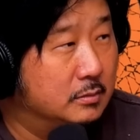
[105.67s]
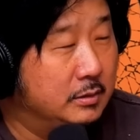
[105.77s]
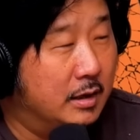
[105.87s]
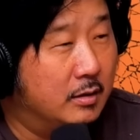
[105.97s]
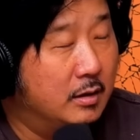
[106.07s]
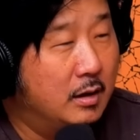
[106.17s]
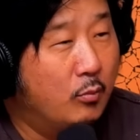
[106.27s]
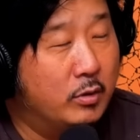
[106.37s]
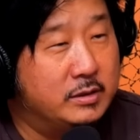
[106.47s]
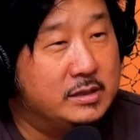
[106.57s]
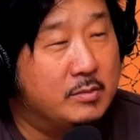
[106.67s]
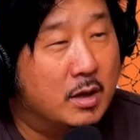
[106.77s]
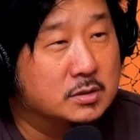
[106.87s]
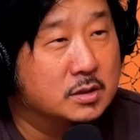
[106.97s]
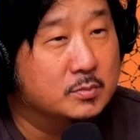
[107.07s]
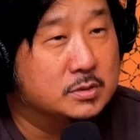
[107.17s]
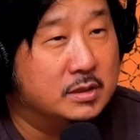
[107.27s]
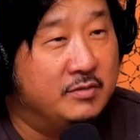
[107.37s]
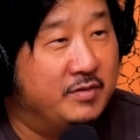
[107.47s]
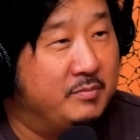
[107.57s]
Yeah. What did the Muslims
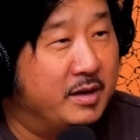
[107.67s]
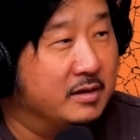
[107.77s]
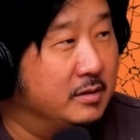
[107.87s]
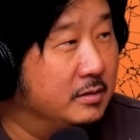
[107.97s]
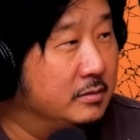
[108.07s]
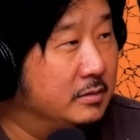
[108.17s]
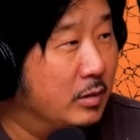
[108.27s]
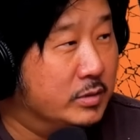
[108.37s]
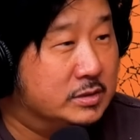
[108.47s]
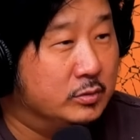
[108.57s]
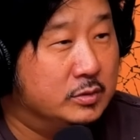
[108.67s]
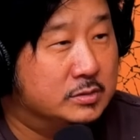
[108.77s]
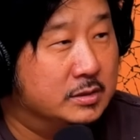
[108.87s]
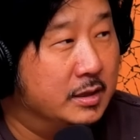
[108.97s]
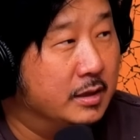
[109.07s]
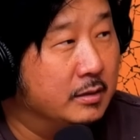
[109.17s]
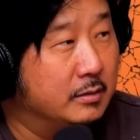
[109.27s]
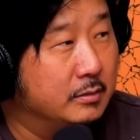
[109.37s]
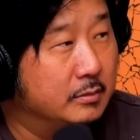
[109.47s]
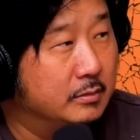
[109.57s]
invent back then that we still use today?
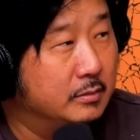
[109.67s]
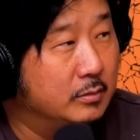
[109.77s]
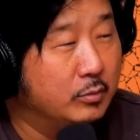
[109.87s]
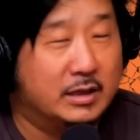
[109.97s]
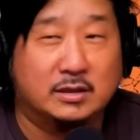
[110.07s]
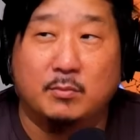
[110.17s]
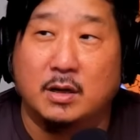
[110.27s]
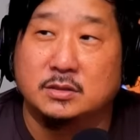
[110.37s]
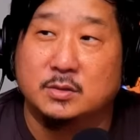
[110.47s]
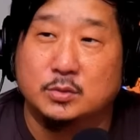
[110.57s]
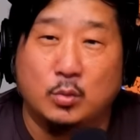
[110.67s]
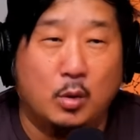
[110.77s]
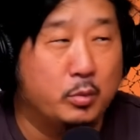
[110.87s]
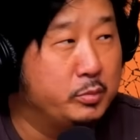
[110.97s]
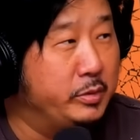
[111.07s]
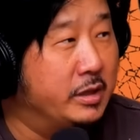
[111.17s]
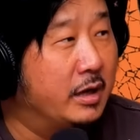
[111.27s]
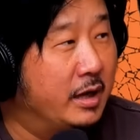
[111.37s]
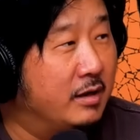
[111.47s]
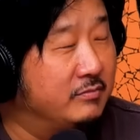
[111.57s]
Without the Muslims, what would we
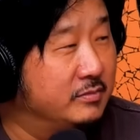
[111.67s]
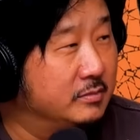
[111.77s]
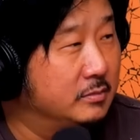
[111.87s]
not have?